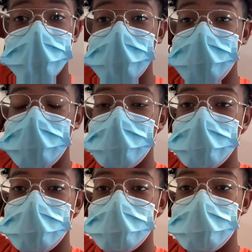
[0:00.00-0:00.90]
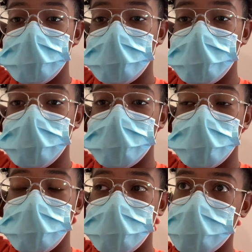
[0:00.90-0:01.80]
And then um,
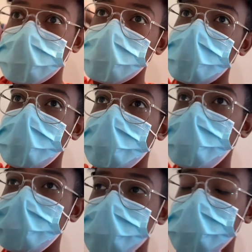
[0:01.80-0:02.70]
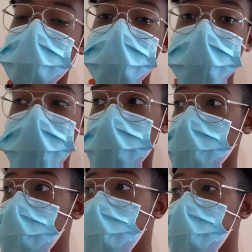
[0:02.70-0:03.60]
later today, I'm
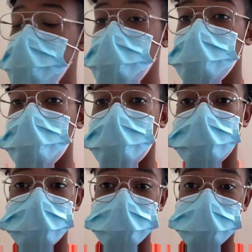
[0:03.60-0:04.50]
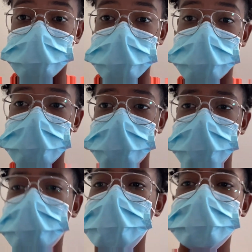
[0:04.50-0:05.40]
going to the gym with my friend Javon
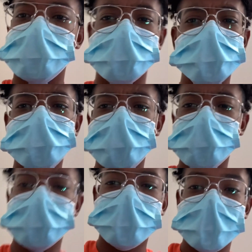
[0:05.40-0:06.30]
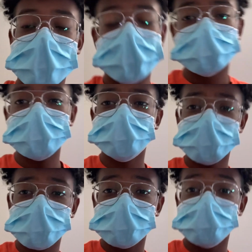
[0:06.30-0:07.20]
and maybe some other people. So I'll
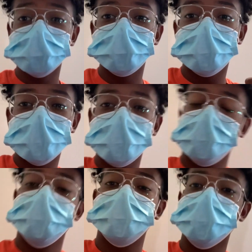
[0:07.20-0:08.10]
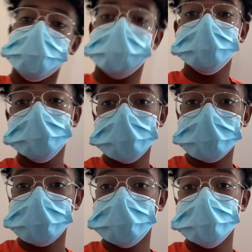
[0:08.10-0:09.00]
vlog a little bit of that. And then I'll probably be the
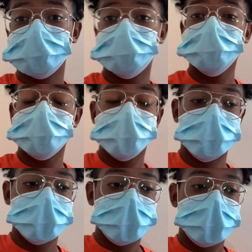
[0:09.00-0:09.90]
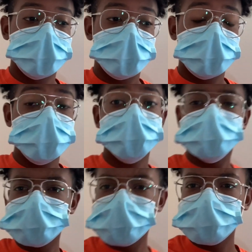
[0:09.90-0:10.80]
end of this. So yeah, let's
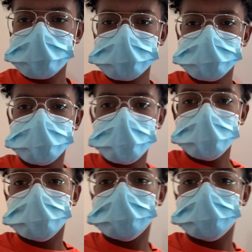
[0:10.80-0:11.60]
go get my Chick fil A.